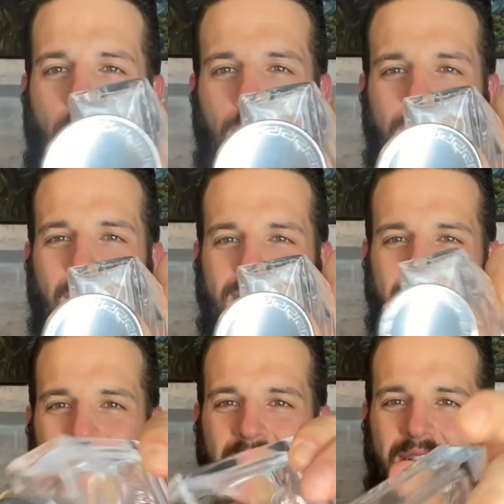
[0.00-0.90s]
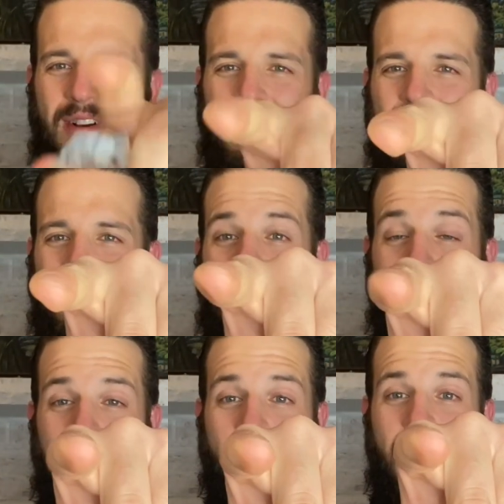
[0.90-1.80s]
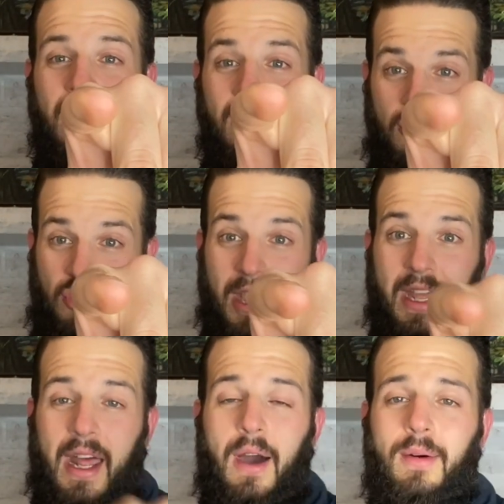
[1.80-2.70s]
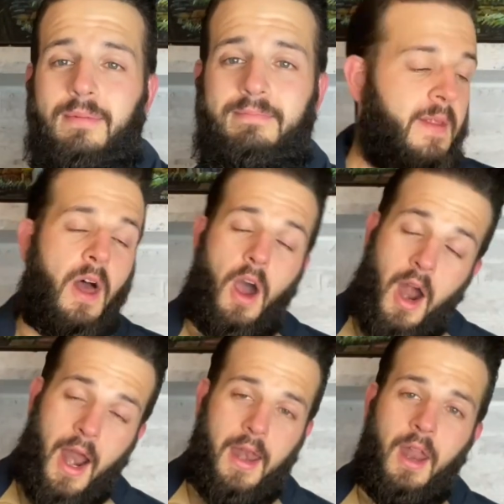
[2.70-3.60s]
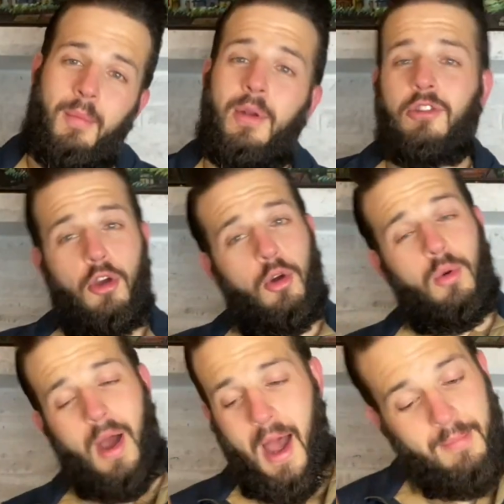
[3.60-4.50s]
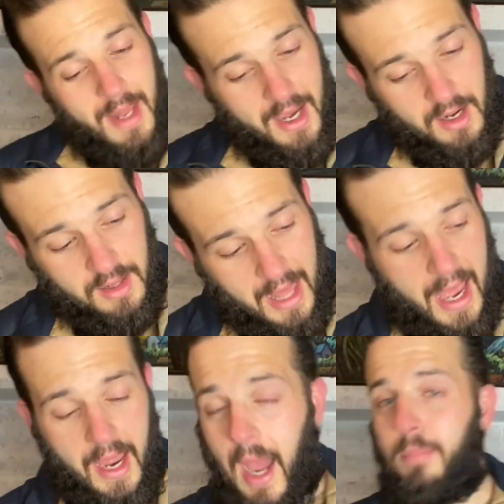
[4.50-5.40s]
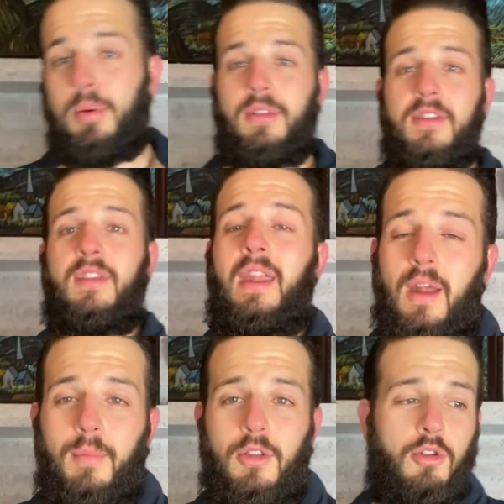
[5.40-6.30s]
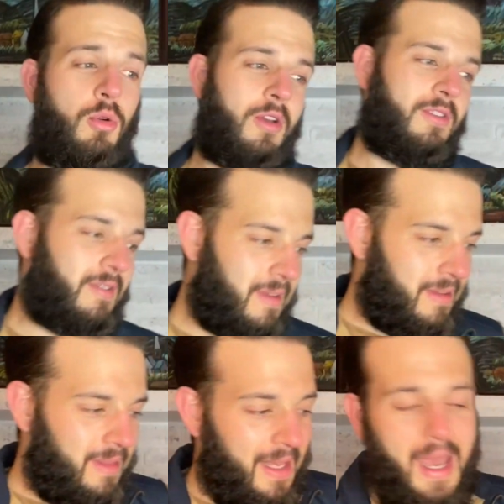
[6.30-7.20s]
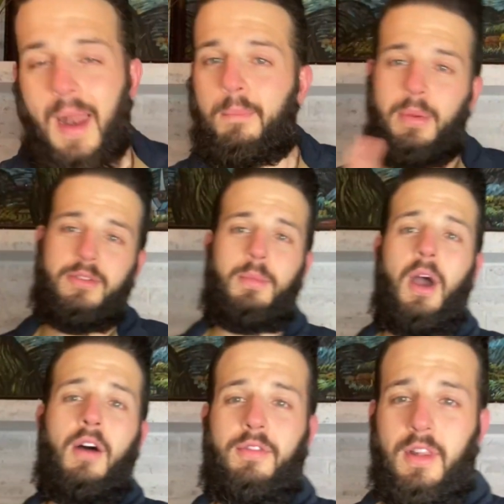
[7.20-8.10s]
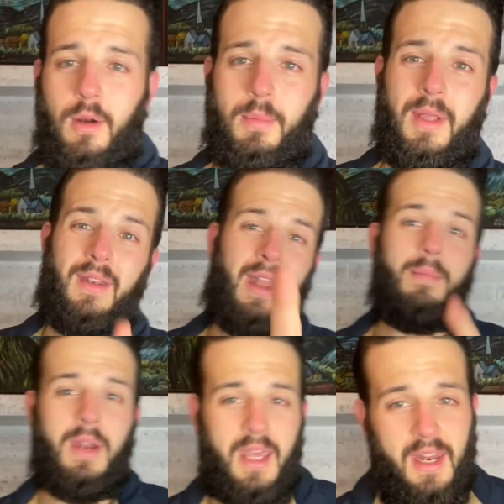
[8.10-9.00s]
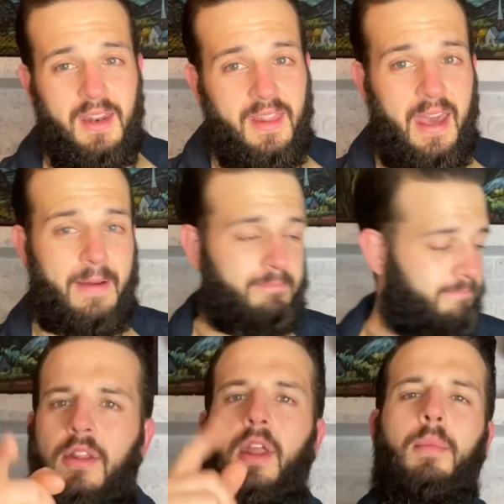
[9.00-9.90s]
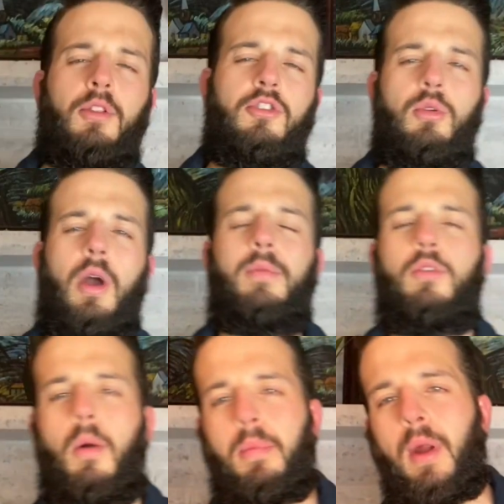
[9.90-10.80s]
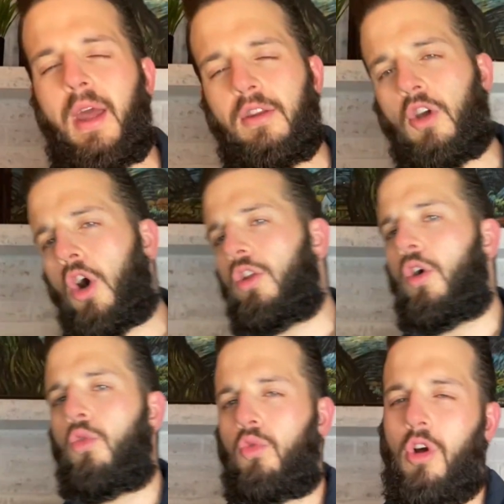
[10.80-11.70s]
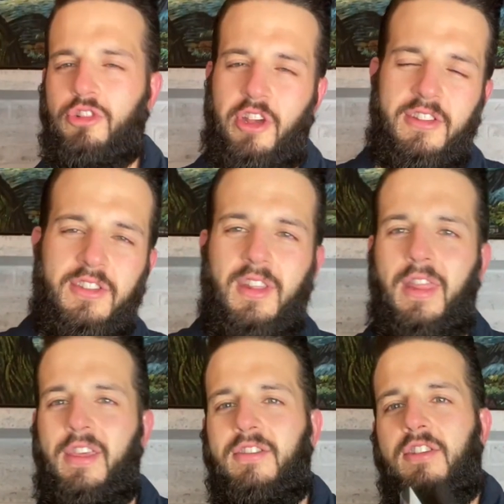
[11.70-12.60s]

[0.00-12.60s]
Homme does it. Definitely check it out. All right, number two, I'm not going to lie. I put this at number two because they kind of pissed me off a little bit, and I'm going to get into that. Number two comes from a brand called Rochas. This